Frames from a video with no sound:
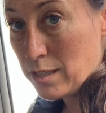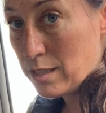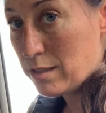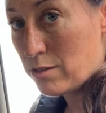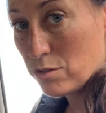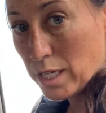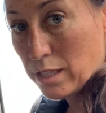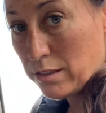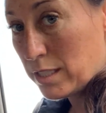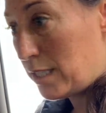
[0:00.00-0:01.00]
the
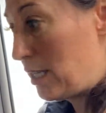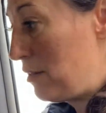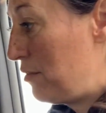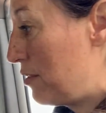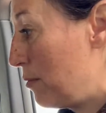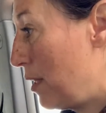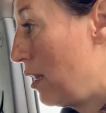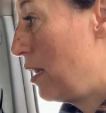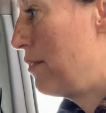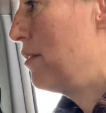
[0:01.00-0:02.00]
trailer itself to be
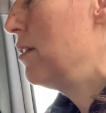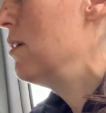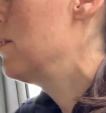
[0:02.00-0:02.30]
level.